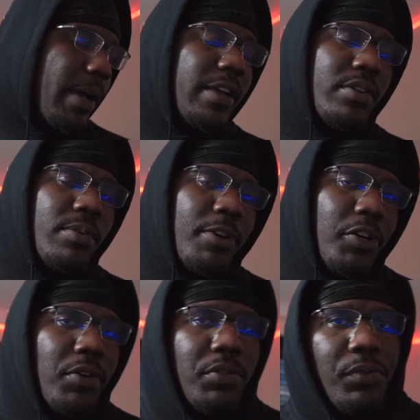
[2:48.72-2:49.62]
I had to do my
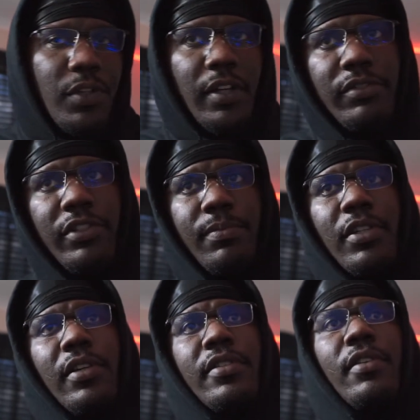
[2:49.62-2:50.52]
own due diligence
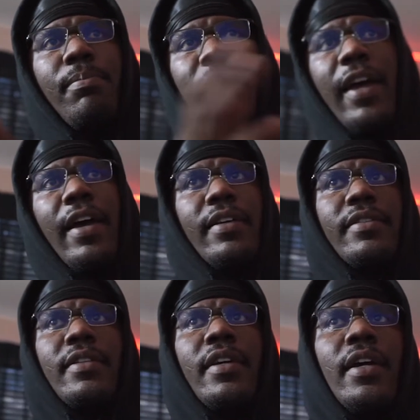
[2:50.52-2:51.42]
because in the
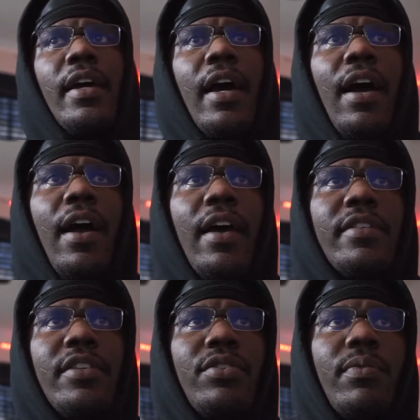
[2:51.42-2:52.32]
past, I had
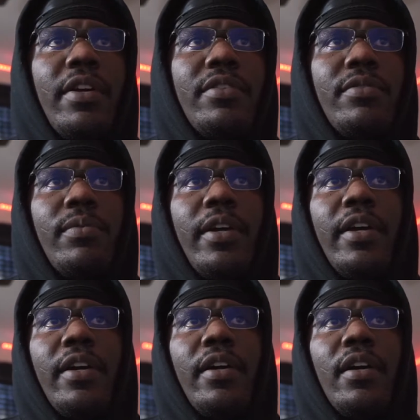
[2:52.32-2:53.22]
situations
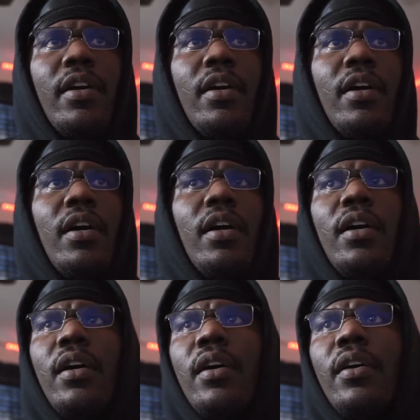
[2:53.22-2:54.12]
where
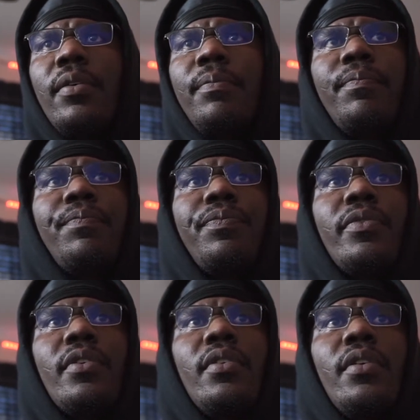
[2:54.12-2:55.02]
um,
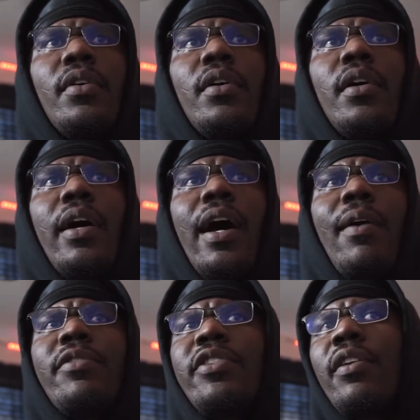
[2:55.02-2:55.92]
I
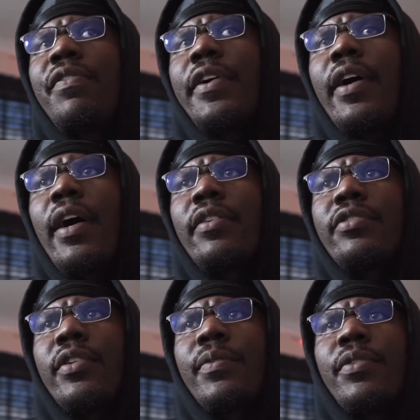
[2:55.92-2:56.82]
was trying to figure out how to
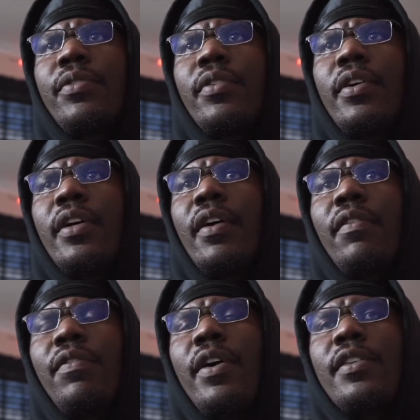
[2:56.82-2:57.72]
screen record
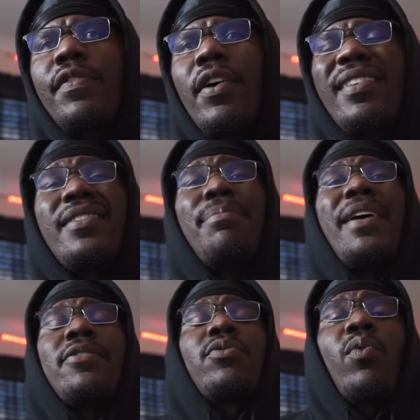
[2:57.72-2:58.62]
as far as the
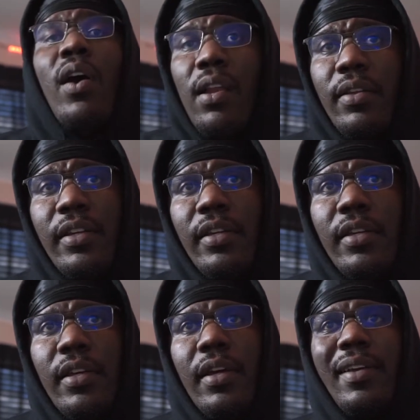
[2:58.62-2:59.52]
best quality
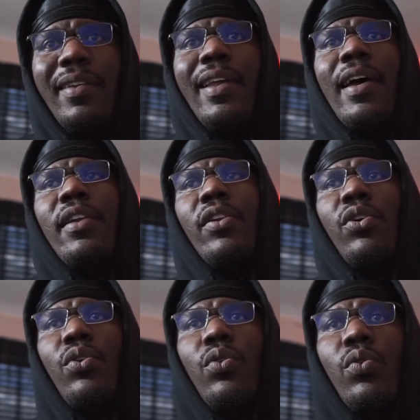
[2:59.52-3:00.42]
and not
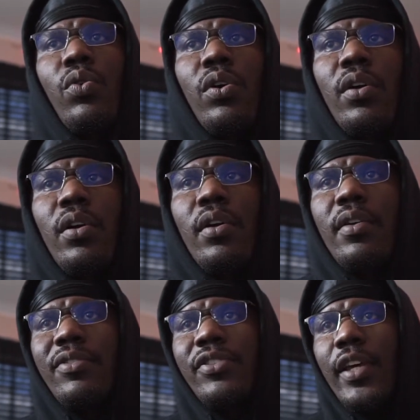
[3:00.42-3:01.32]
know
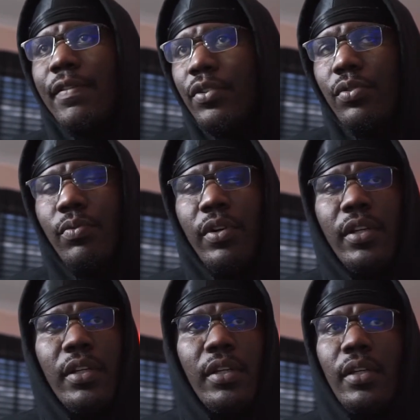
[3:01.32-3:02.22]

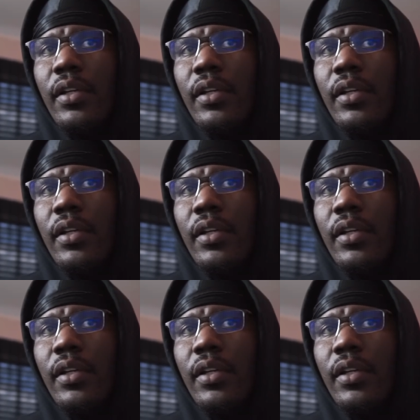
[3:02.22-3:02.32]
720,